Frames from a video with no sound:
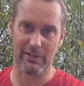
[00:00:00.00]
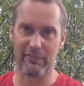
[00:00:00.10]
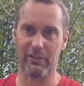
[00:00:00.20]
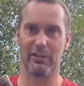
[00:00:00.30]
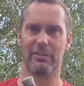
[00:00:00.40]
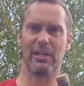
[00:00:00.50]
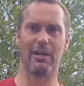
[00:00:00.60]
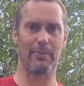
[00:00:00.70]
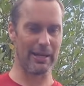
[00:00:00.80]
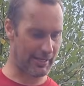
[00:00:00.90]
if you're a
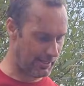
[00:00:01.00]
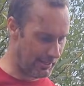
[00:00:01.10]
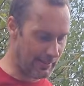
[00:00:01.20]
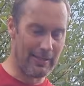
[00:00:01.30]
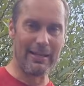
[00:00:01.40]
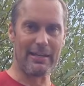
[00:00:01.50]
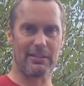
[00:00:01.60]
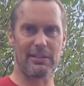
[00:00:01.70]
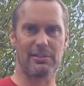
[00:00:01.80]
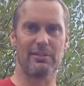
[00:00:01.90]
DIYer, it
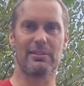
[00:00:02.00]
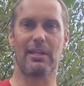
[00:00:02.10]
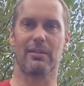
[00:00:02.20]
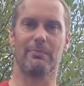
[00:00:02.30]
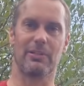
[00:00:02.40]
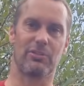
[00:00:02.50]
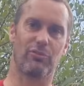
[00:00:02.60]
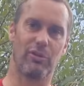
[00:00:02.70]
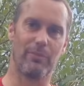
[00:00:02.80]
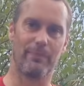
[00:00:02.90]
doesn't take up much
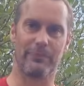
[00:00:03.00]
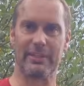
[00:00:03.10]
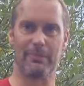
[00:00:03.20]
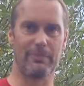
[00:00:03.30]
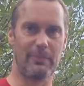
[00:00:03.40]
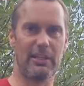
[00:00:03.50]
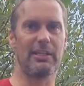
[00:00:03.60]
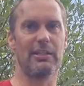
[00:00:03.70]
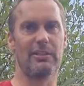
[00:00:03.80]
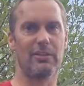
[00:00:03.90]
room. You lean
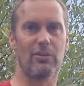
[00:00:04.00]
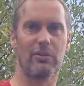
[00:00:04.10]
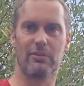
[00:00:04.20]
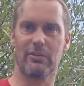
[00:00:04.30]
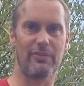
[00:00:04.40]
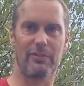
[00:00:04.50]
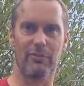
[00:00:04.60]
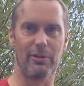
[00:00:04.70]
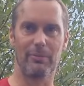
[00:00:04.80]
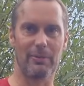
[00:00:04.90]
it in the corner of a
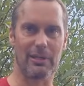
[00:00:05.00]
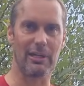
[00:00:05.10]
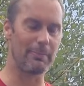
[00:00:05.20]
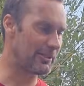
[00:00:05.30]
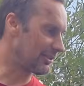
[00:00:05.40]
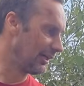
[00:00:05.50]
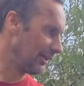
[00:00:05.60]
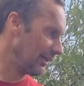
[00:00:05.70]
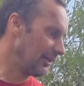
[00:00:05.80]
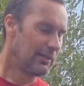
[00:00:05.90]
room, a cupboard,
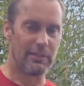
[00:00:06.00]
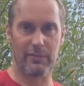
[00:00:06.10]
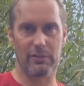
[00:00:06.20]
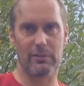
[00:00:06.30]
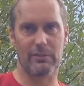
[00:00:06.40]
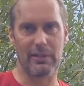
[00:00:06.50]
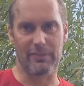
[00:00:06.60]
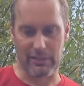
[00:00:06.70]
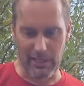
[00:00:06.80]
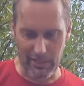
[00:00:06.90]
if you don't have a
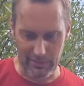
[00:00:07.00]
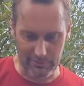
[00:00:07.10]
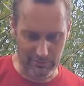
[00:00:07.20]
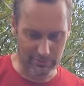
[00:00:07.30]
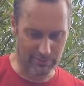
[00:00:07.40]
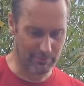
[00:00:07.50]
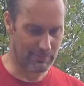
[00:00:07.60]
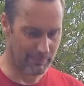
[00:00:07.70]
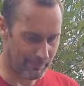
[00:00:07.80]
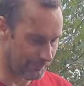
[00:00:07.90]
garage or
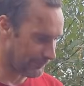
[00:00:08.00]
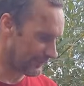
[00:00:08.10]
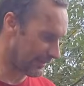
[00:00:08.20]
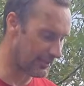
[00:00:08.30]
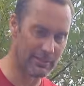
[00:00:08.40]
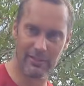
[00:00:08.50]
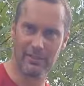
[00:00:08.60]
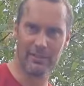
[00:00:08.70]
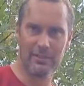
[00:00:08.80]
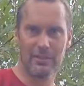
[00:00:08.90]
something.
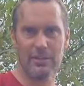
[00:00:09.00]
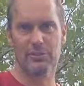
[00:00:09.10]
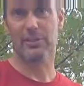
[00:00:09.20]
So